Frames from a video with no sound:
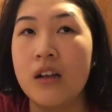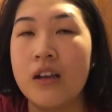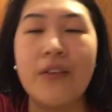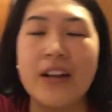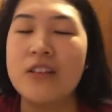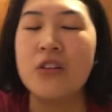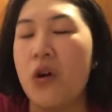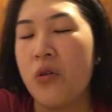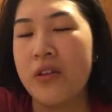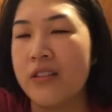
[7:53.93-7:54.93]
if I didn't
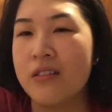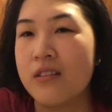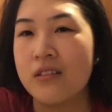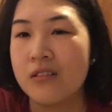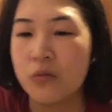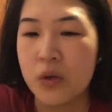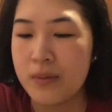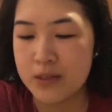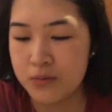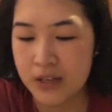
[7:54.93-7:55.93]
know, then what
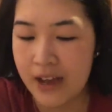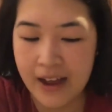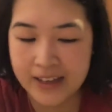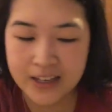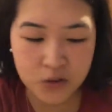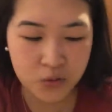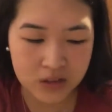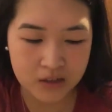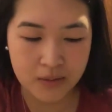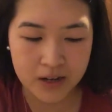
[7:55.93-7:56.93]
am I can't do
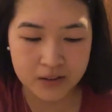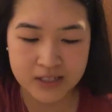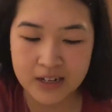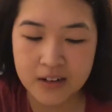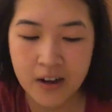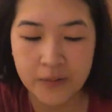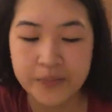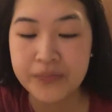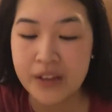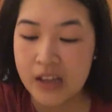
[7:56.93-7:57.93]
anything about it because I didn't know.
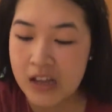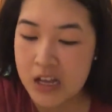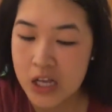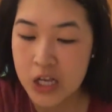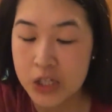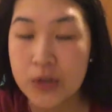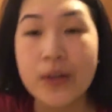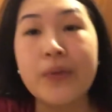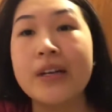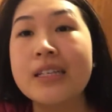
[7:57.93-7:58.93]
So
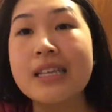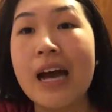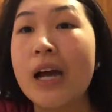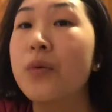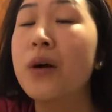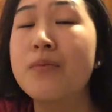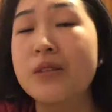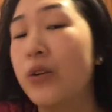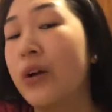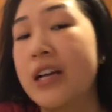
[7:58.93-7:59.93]
anyways, I will update you